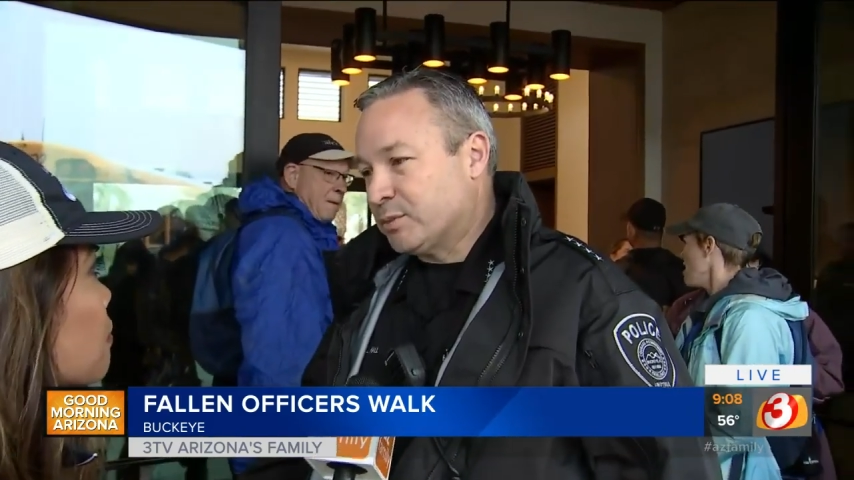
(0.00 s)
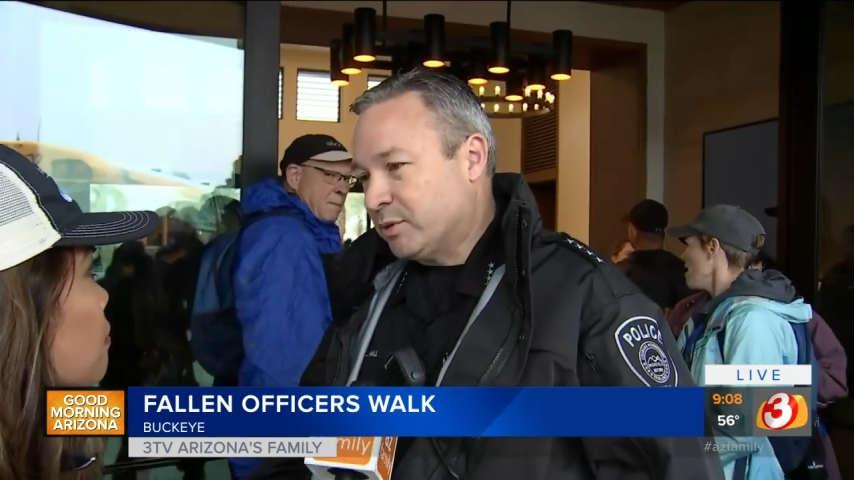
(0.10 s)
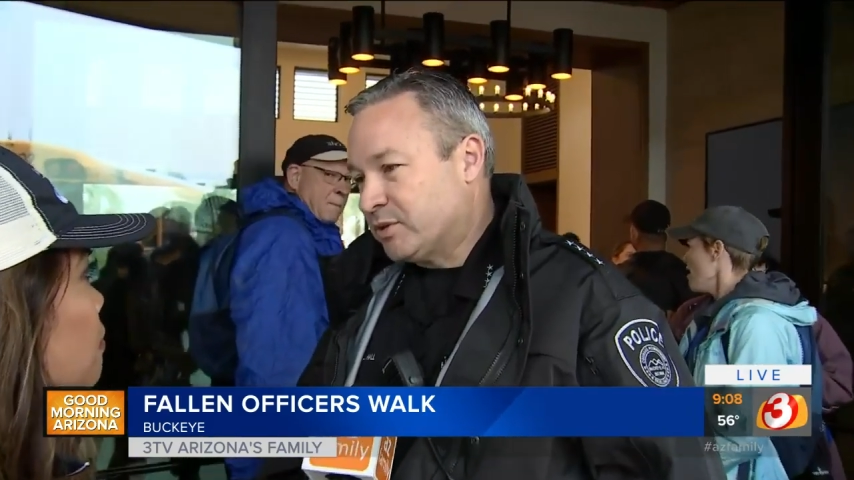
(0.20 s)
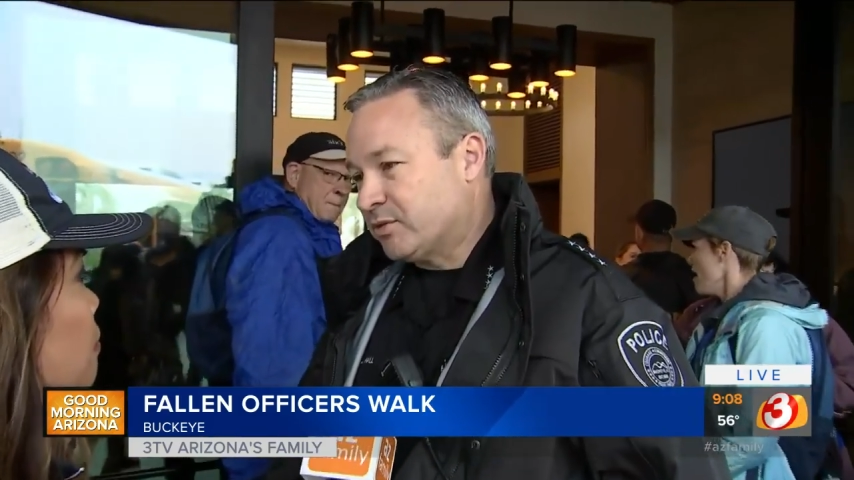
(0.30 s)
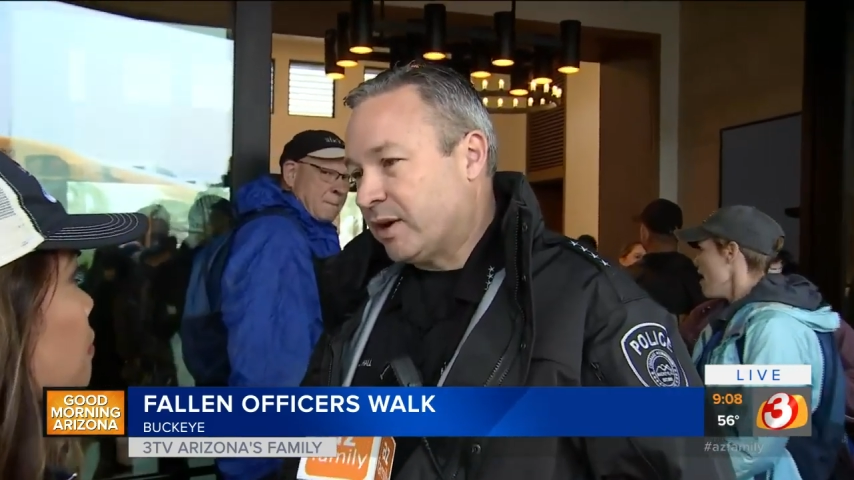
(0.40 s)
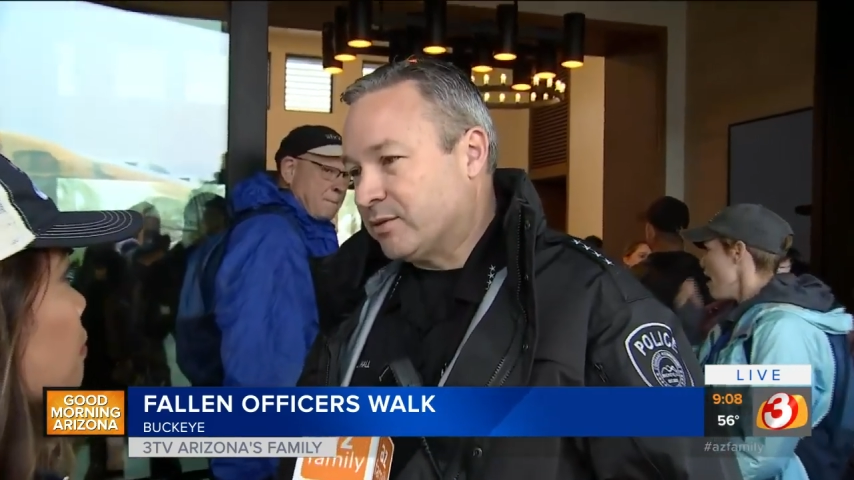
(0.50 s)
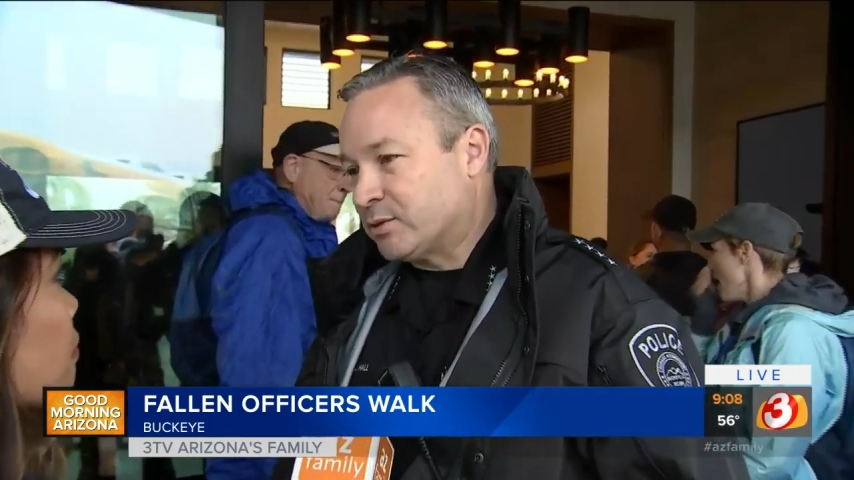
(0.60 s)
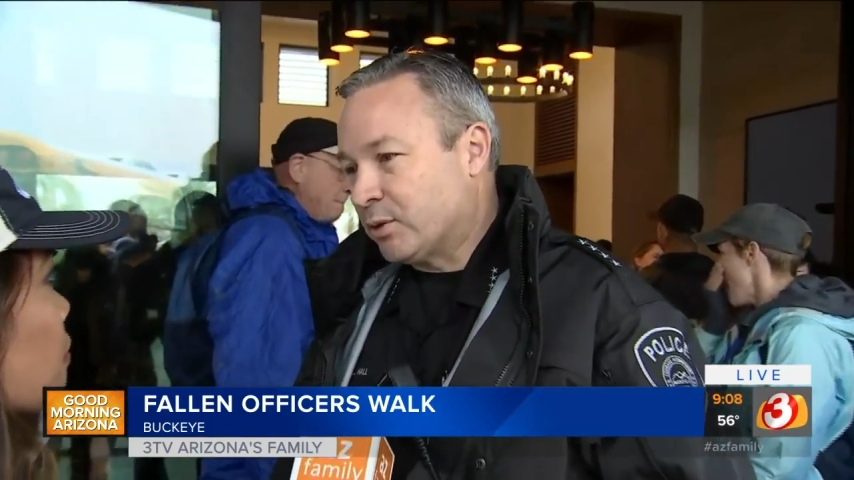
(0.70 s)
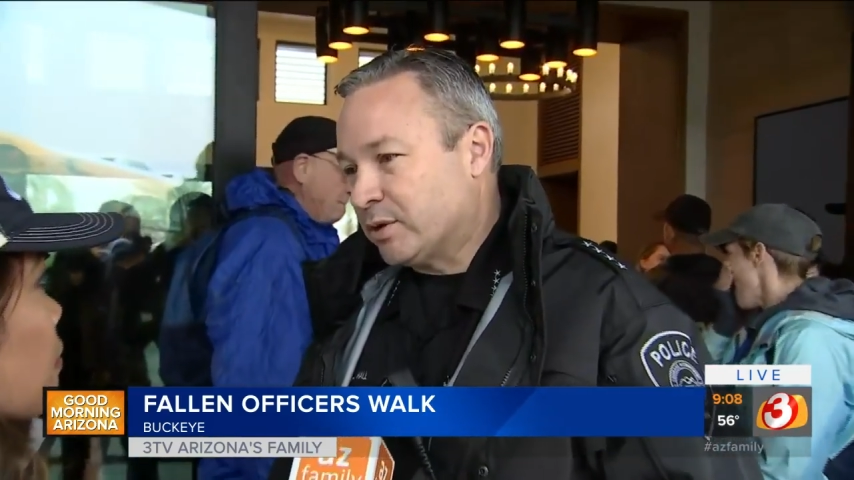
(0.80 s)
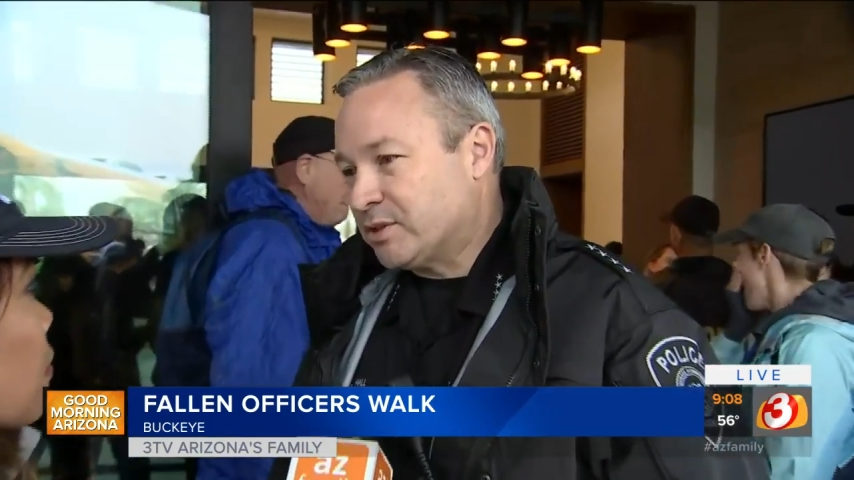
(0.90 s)
of Police
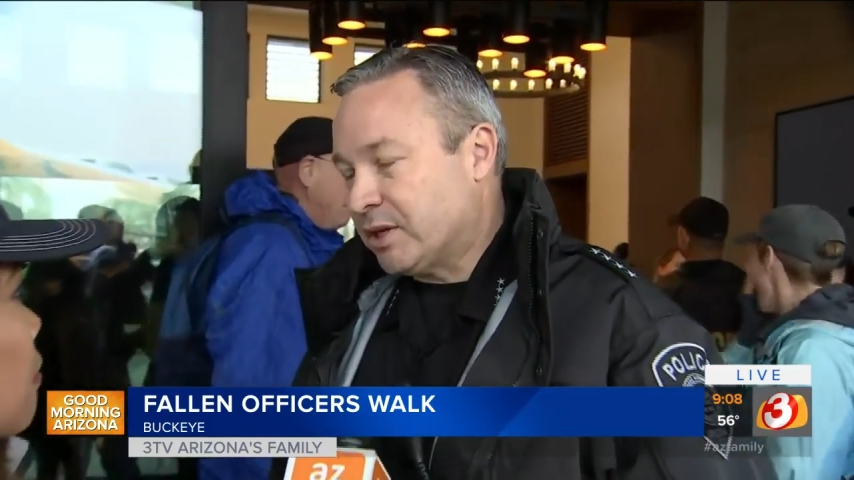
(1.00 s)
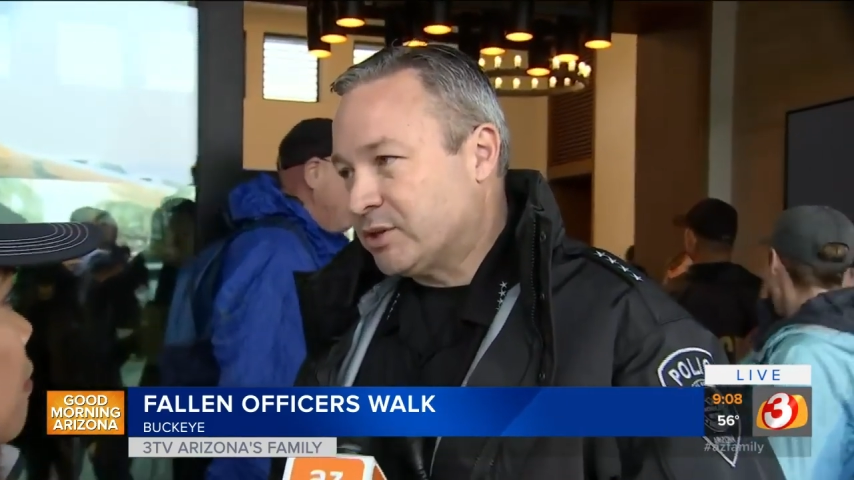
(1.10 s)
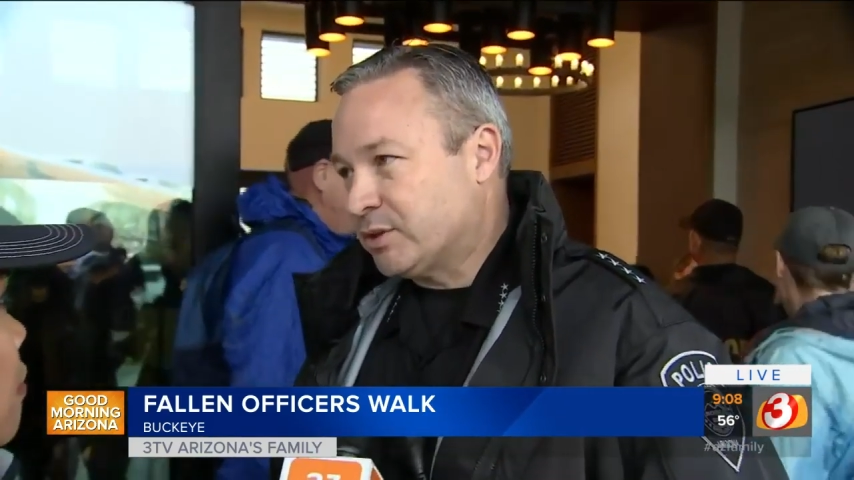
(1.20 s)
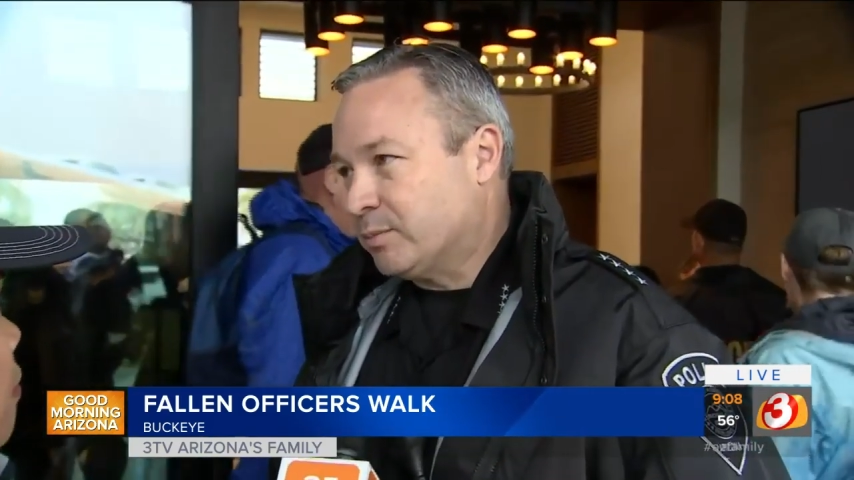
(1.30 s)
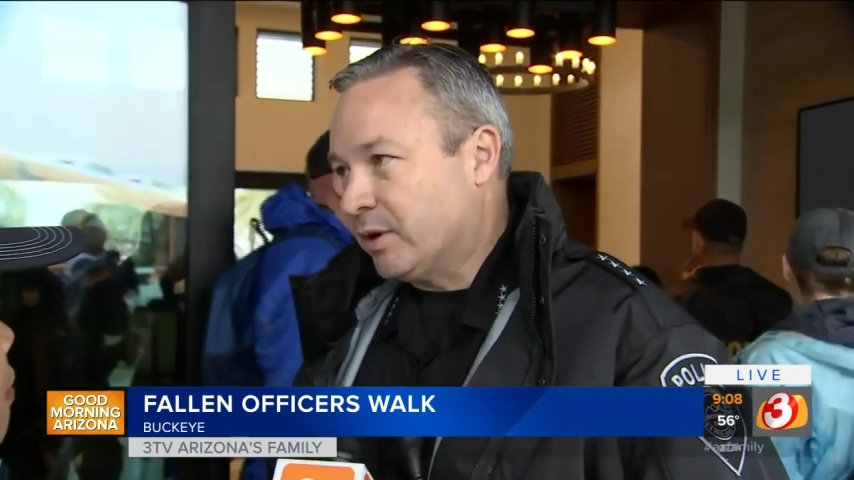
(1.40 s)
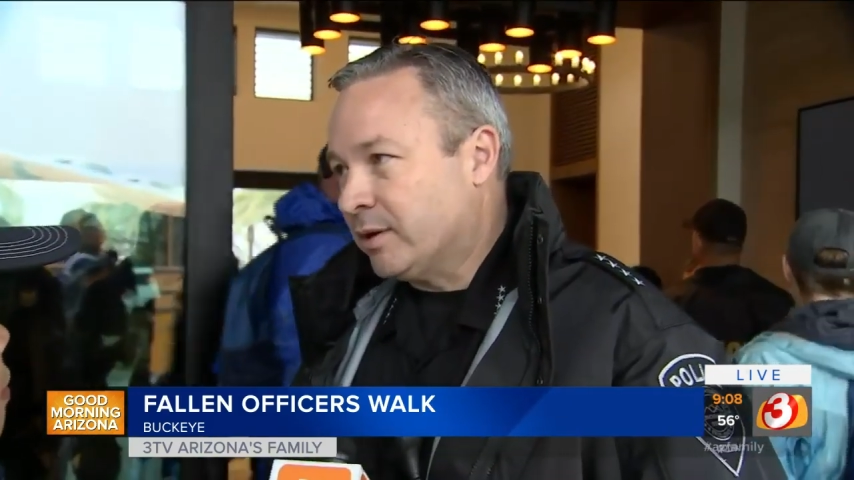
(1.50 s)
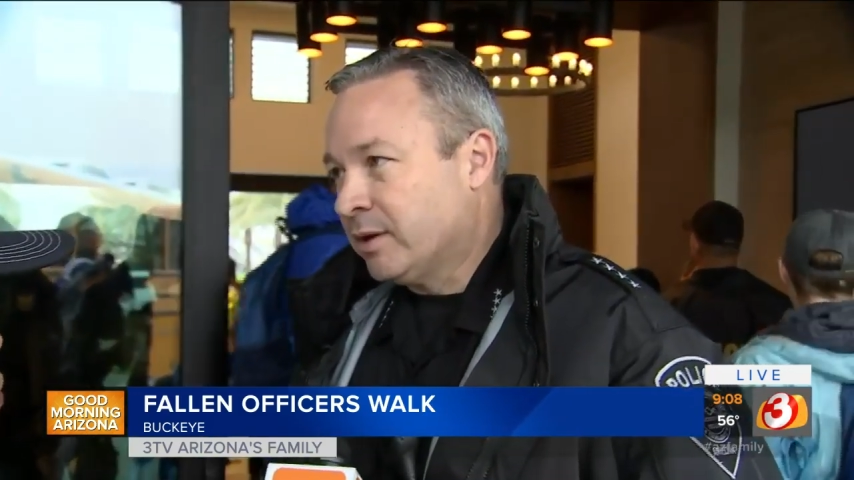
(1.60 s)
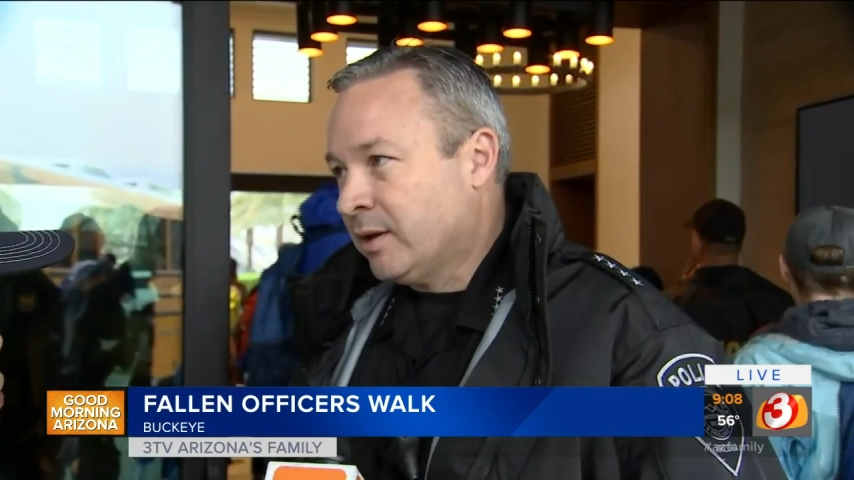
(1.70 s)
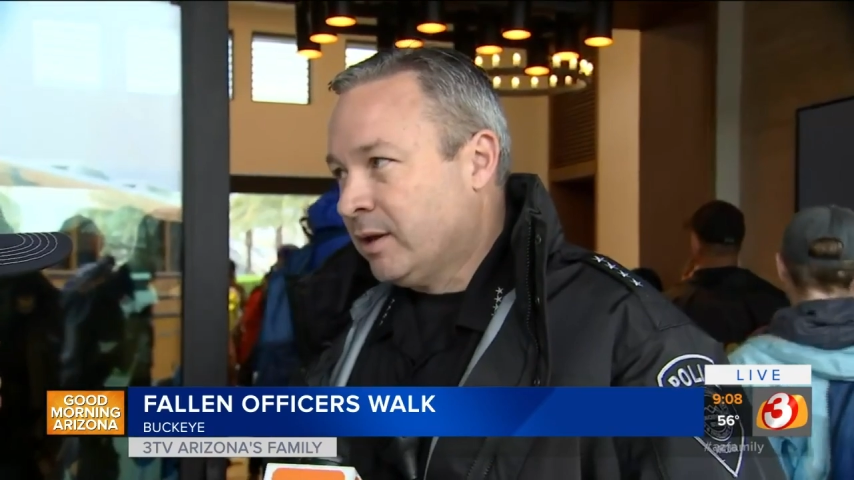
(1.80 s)
Survivors organization, but